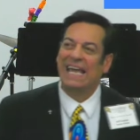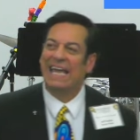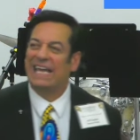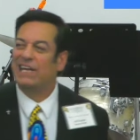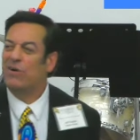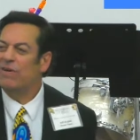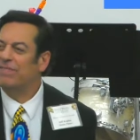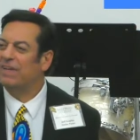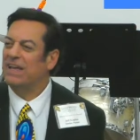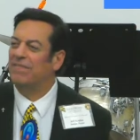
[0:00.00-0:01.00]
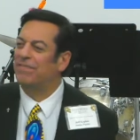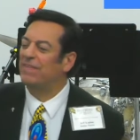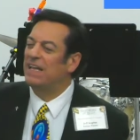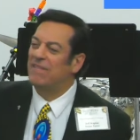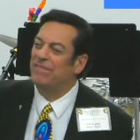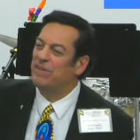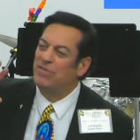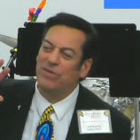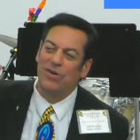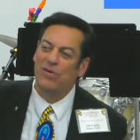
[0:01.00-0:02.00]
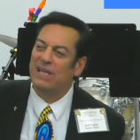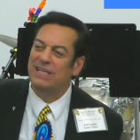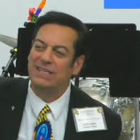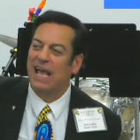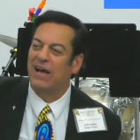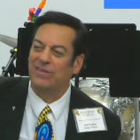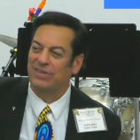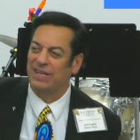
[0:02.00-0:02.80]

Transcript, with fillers: you know, if you go in town,